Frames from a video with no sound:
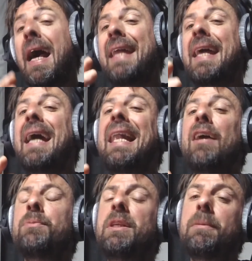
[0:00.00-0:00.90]
and that
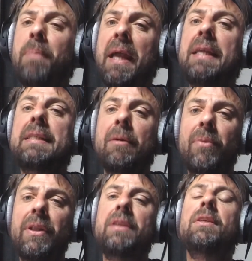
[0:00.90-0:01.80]
allows me to pay
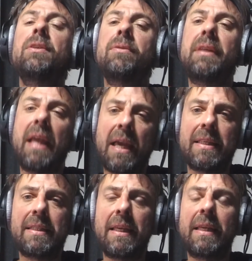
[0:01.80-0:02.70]
somebody to do the
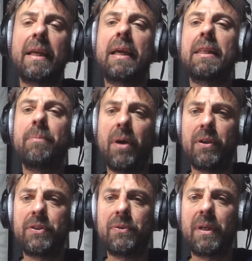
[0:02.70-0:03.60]
editing and the
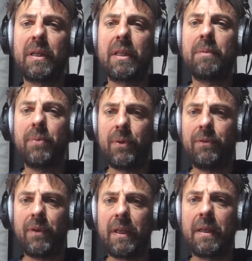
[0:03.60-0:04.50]
mastering and the
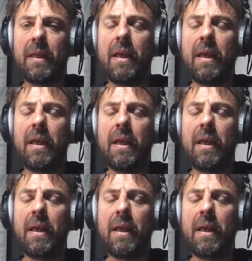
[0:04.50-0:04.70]
proofing,